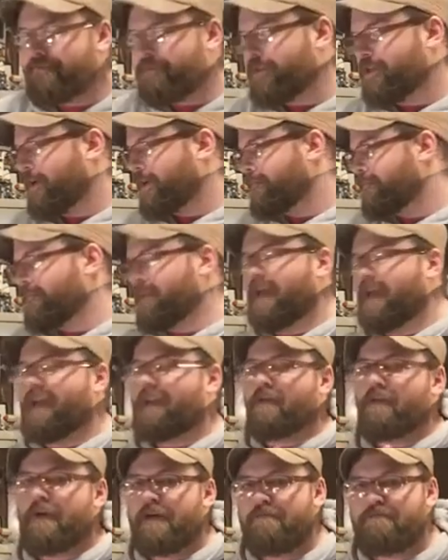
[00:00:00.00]
So
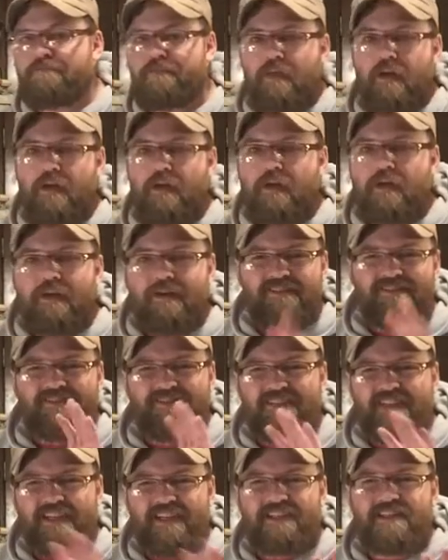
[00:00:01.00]
anyway,
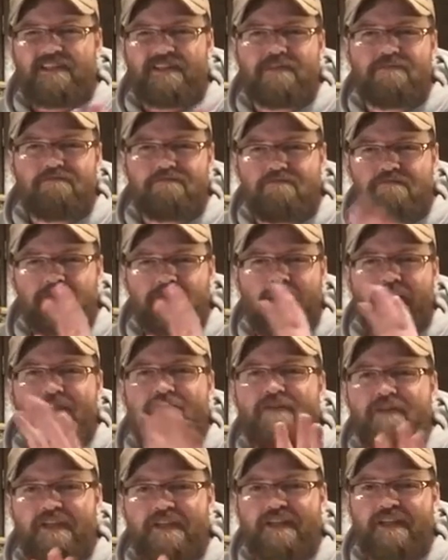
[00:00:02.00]
I
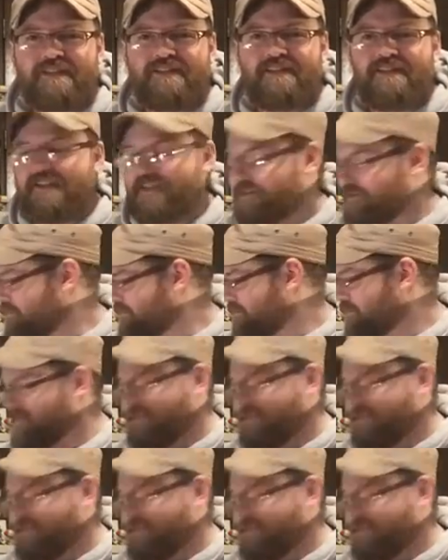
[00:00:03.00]
feel like that's enough.